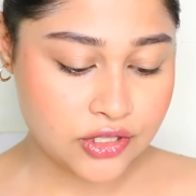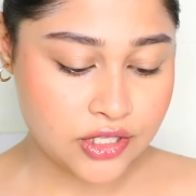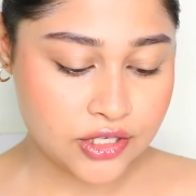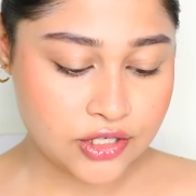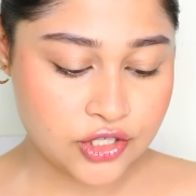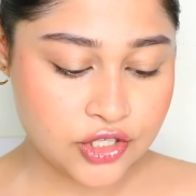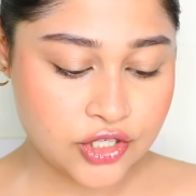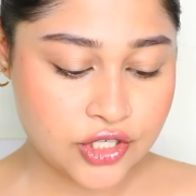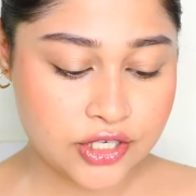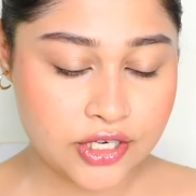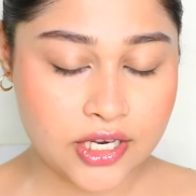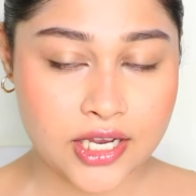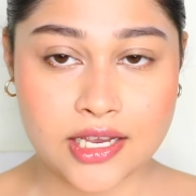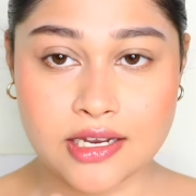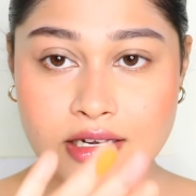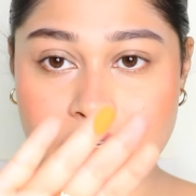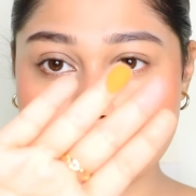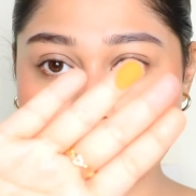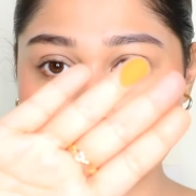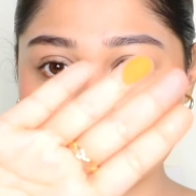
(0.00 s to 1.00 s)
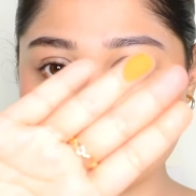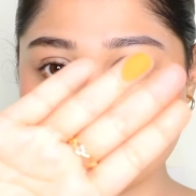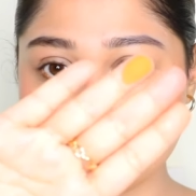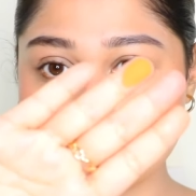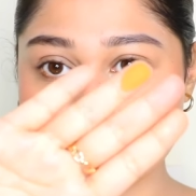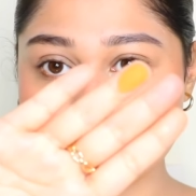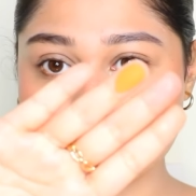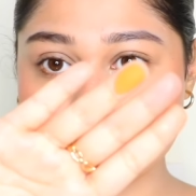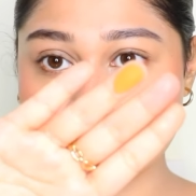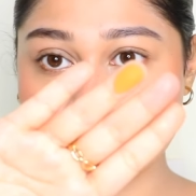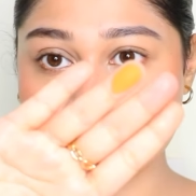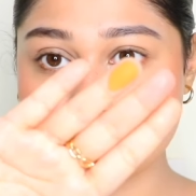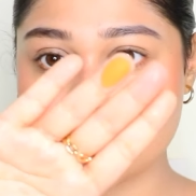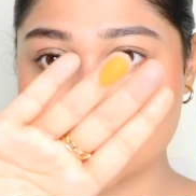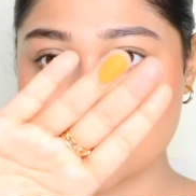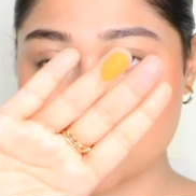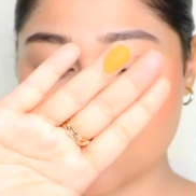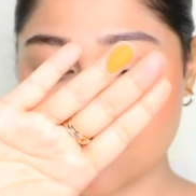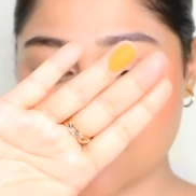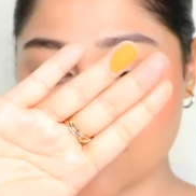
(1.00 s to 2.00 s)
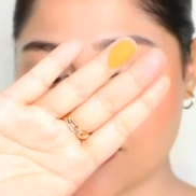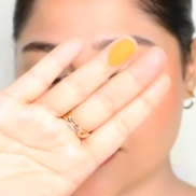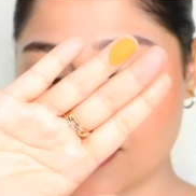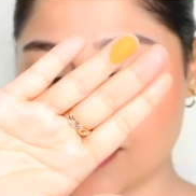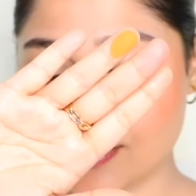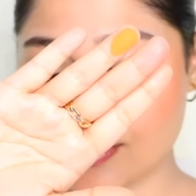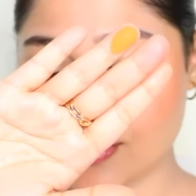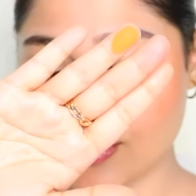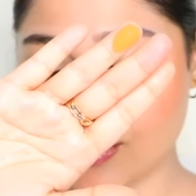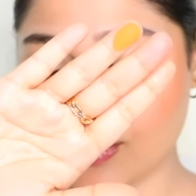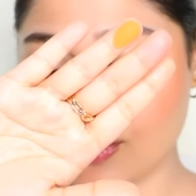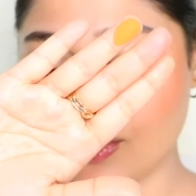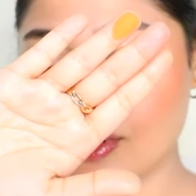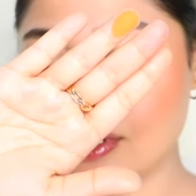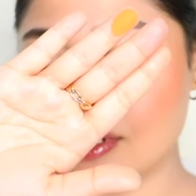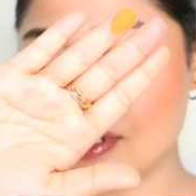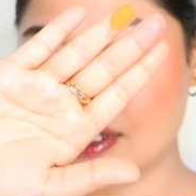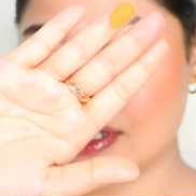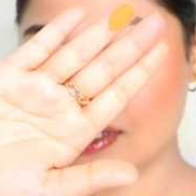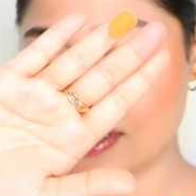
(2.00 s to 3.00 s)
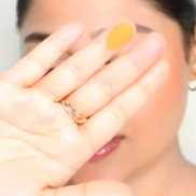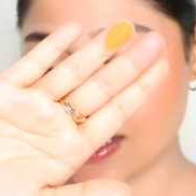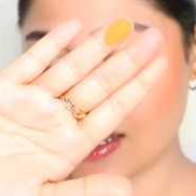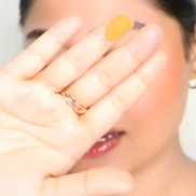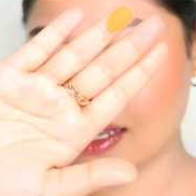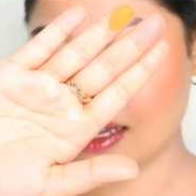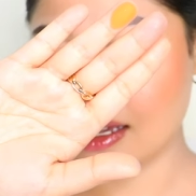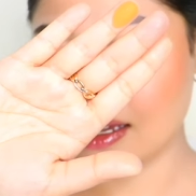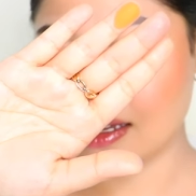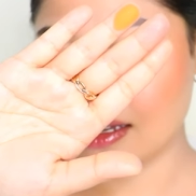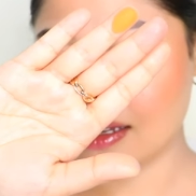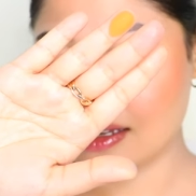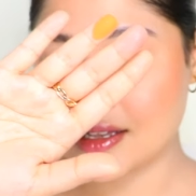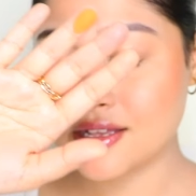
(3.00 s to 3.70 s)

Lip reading: This shade is just so stunning.